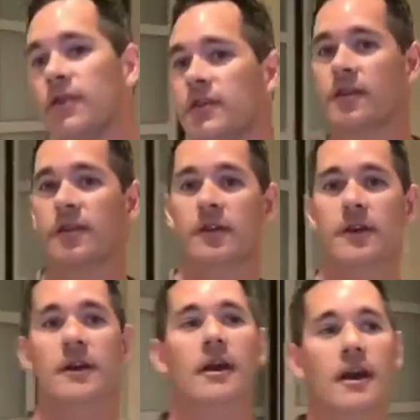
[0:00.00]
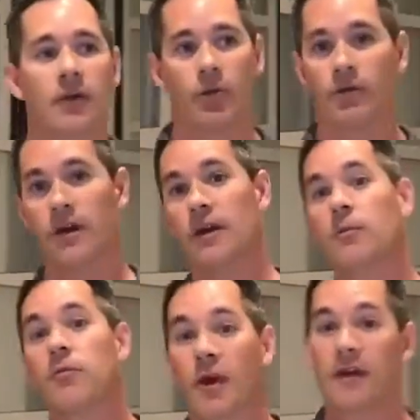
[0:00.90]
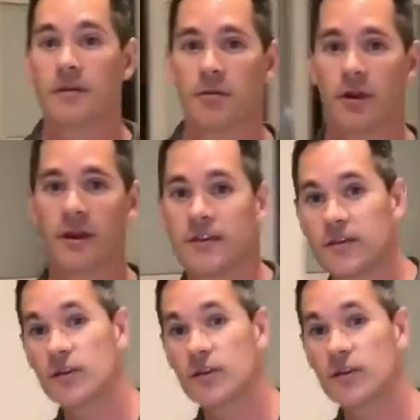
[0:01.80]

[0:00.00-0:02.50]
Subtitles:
facility, and we're very proud to bring it